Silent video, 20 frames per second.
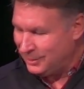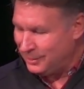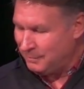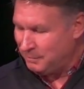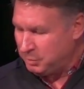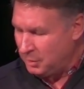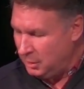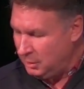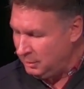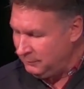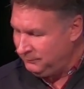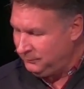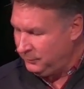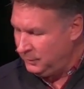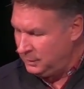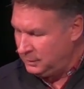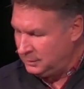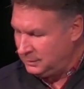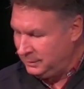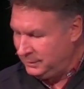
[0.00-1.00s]
on a broken
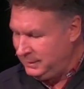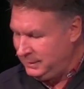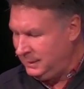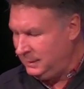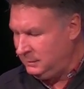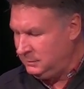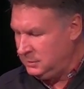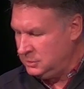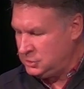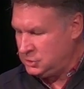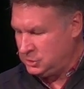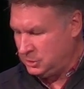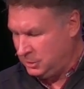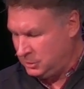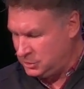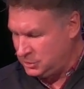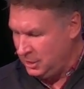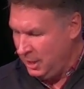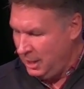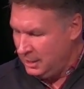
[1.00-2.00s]
foot cleaning the
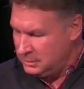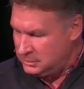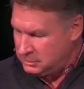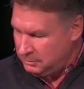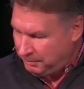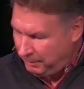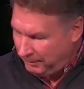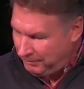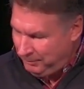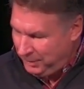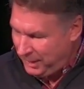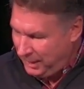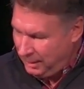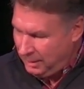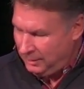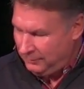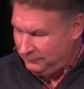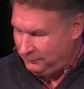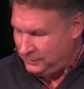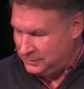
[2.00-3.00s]
church to
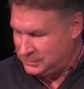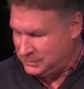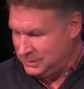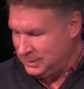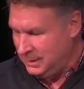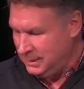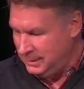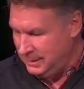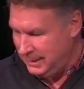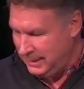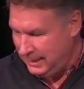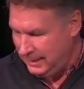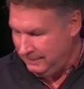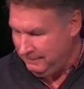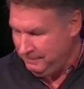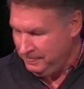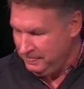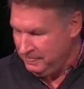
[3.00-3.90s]
prepare it for Sunday.